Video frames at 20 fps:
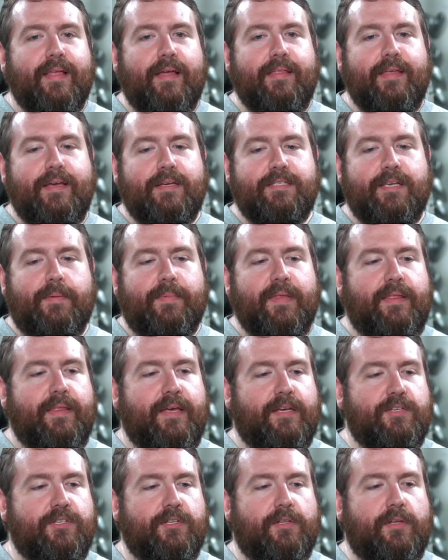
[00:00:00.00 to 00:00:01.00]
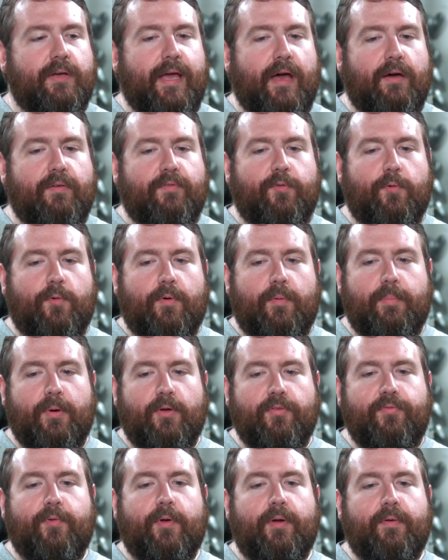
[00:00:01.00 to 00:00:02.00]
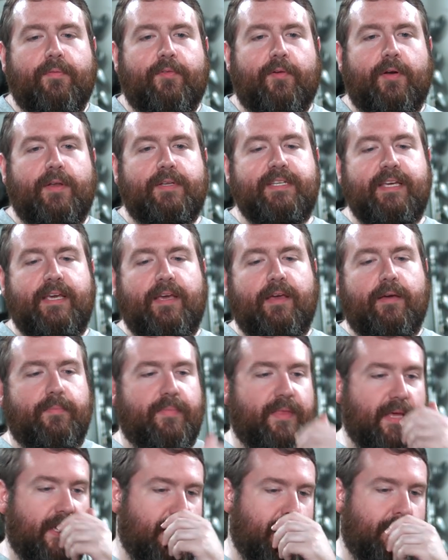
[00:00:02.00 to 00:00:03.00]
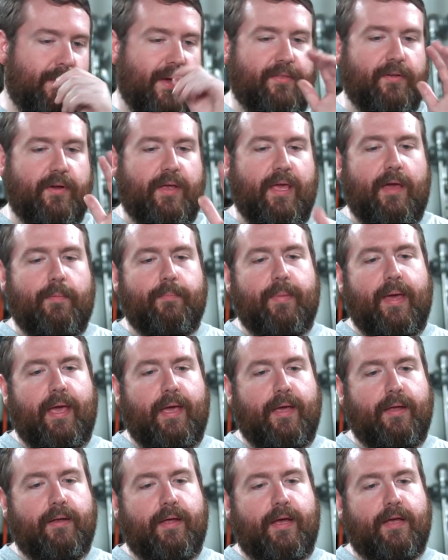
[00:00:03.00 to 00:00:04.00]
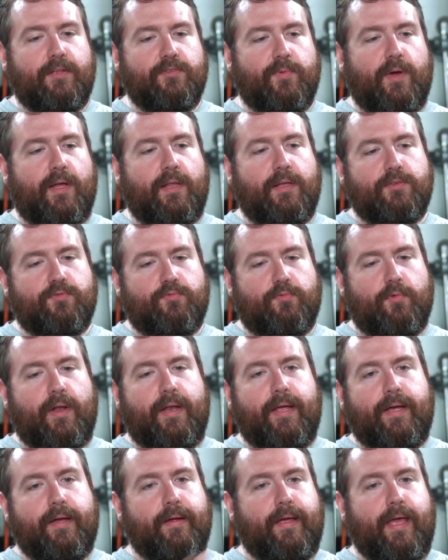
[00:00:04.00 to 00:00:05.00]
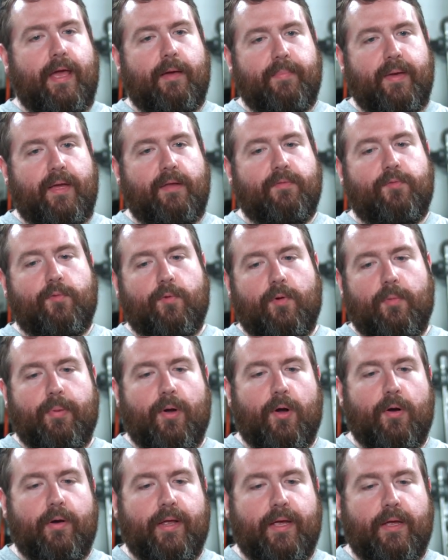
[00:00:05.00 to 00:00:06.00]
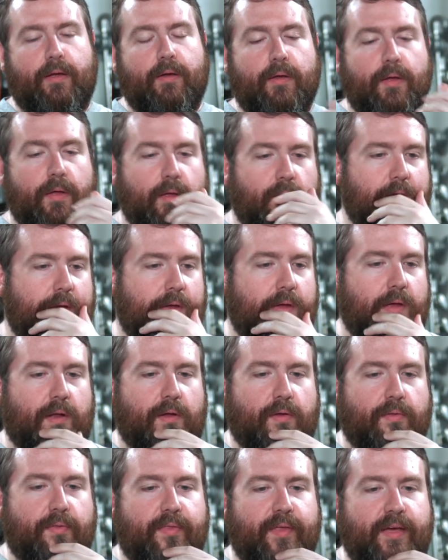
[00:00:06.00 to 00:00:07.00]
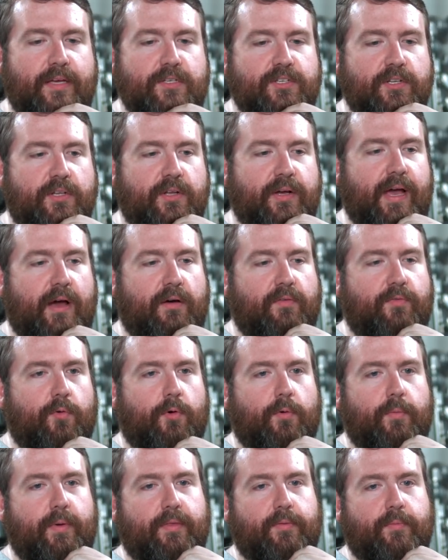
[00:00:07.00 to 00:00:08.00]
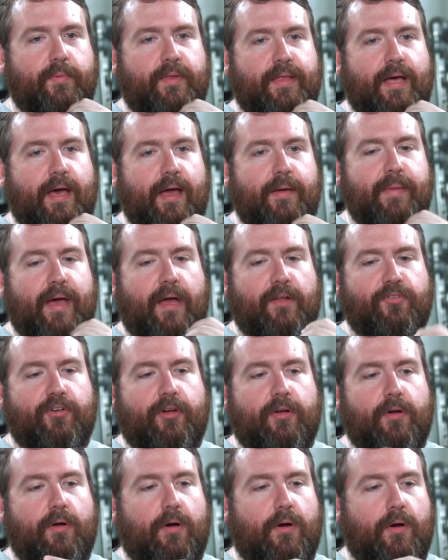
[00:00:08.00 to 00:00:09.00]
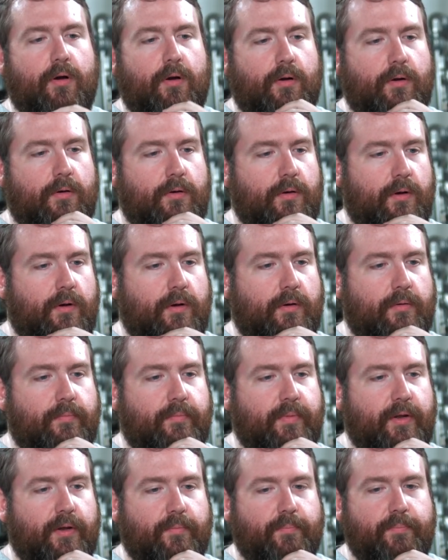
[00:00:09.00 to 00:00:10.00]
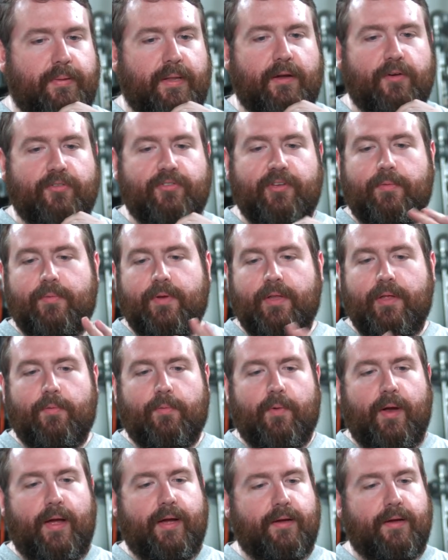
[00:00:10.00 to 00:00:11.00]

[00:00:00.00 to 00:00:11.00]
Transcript: I think some of the things to look out for, both for, for a D M thinking about their campaign as well as running a campaign for a party, you know, things to look out for with, with high magic are, are, you know, players can really wreck